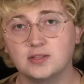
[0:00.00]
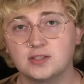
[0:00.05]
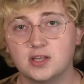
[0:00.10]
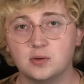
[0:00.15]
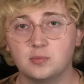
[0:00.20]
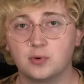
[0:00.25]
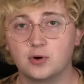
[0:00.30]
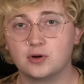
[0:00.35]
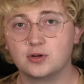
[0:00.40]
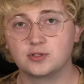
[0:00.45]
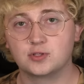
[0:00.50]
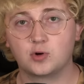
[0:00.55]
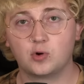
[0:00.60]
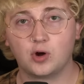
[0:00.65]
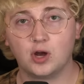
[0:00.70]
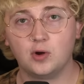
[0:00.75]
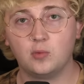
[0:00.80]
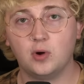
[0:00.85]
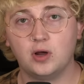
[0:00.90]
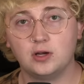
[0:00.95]
And Scentbird is a
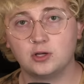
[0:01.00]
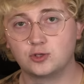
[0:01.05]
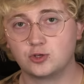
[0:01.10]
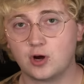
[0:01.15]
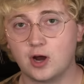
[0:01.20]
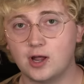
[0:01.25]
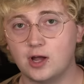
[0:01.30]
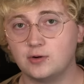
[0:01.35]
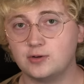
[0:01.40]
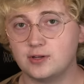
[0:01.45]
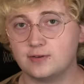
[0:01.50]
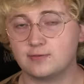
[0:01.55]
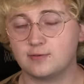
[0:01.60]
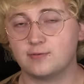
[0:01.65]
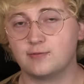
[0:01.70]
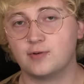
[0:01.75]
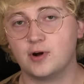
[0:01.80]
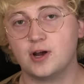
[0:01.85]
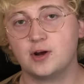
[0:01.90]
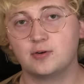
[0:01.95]
great way to try out
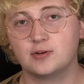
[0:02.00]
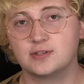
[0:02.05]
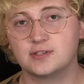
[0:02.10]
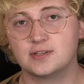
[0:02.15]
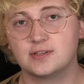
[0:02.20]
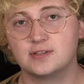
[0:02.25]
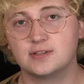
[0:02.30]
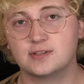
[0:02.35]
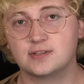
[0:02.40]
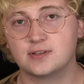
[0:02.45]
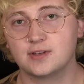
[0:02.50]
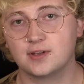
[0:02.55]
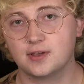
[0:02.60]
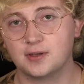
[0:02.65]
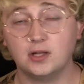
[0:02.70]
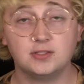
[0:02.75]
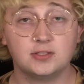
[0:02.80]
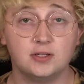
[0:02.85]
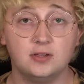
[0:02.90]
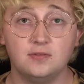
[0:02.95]
different fragrances
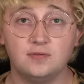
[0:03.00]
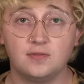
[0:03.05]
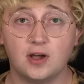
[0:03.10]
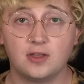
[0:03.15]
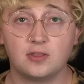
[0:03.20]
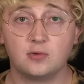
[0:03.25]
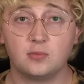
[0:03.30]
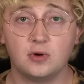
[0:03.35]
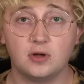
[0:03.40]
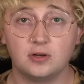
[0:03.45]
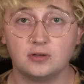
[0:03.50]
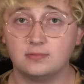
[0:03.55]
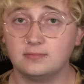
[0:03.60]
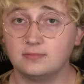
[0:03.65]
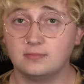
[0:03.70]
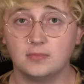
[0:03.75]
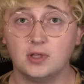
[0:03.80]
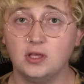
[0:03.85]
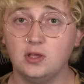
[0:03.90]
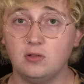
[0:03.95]
until you find the
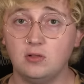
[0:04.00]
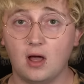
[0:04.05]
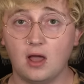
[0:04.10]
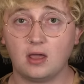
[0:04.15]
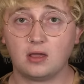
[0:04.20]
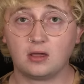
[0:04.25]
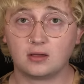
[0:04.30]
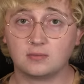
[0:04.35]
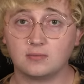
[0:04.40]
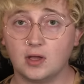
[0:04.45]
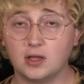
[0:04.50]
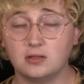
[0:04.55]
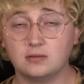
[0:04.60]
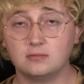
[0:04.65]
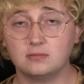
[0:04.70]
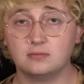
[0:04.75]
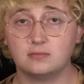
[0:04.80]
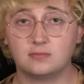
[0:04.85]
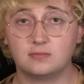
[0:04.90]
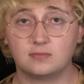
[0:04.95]
one that you like
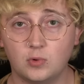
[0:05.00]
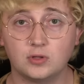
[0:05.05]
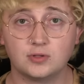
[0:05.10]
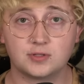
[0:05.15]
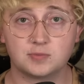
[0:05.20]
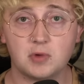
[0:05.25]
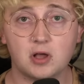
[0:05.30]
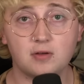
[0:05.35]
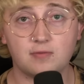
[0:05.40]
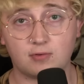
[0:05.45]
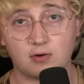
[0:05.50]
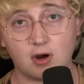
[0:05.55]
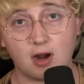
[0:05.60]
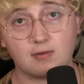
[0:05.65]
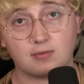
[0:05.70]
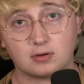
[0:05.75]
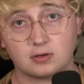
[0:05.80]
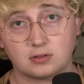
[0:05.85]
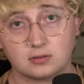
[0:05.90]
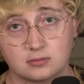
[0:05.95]
and will smell
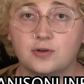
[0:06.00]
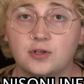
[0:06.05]
forever.